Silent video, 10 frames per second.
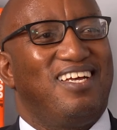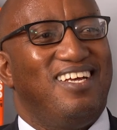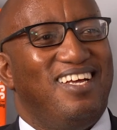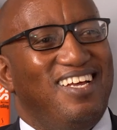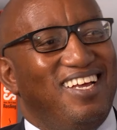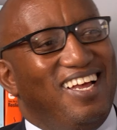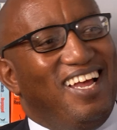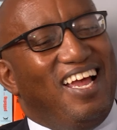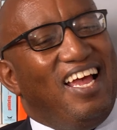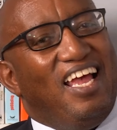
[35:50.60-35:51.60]

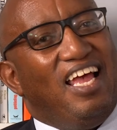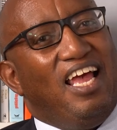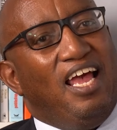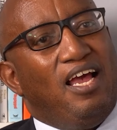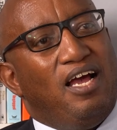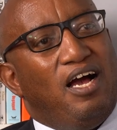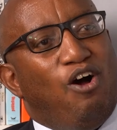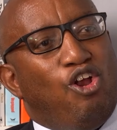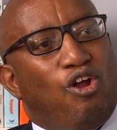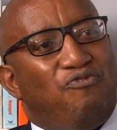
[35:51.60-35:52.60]
uh,
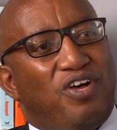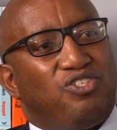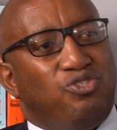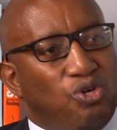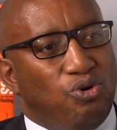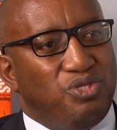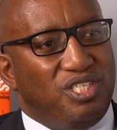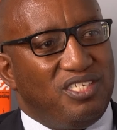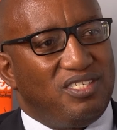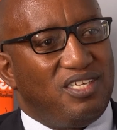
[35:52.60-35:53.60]
all of us know
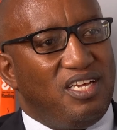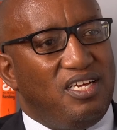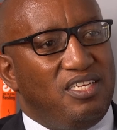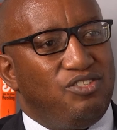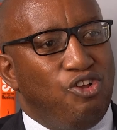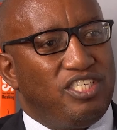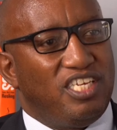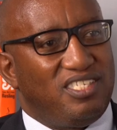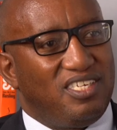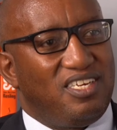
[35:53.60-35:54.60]
this. Uh, it's yes. not a
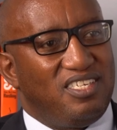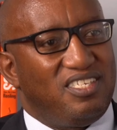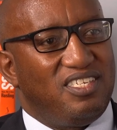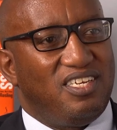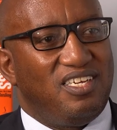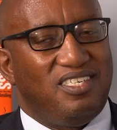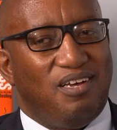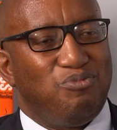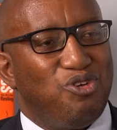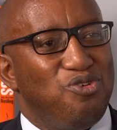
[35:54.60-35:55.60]
secret, and
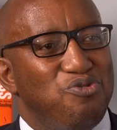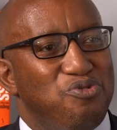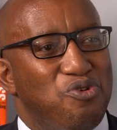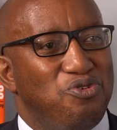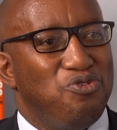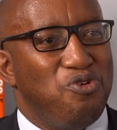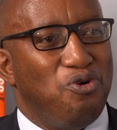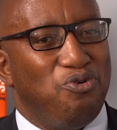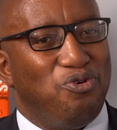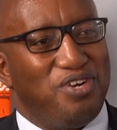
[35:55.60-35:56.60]
I'm sure you know you
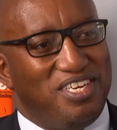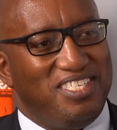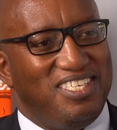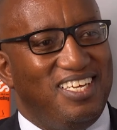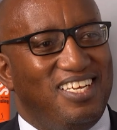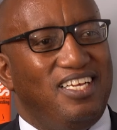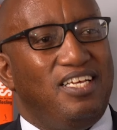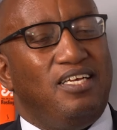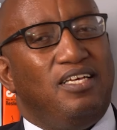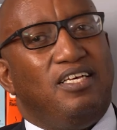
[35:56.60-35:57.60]
know already. Yes,
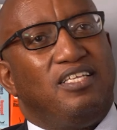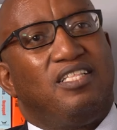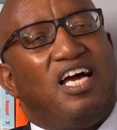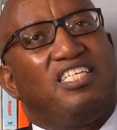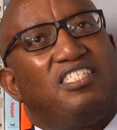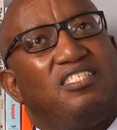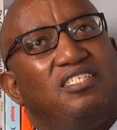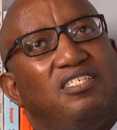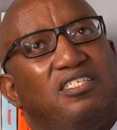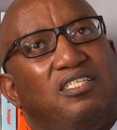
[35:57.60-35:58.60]
that
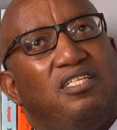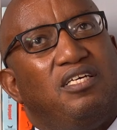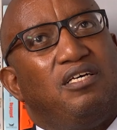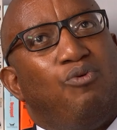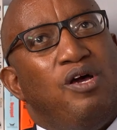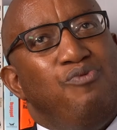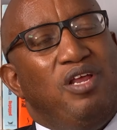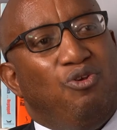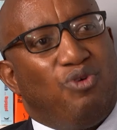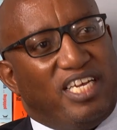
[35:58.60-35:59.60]
when we
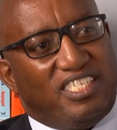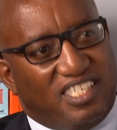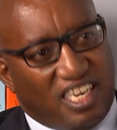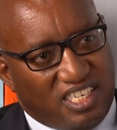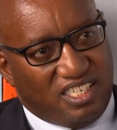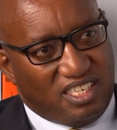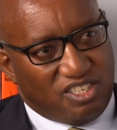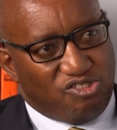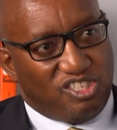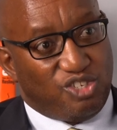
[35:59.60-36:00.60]
look at
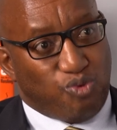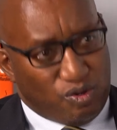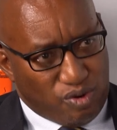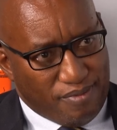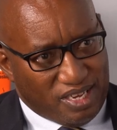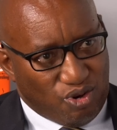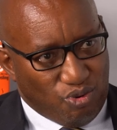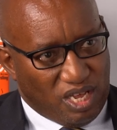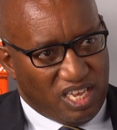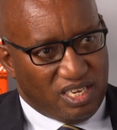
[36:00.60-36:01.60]
statistics, which is what we must
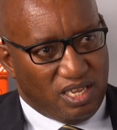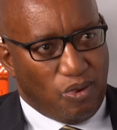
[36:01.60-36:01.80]
look at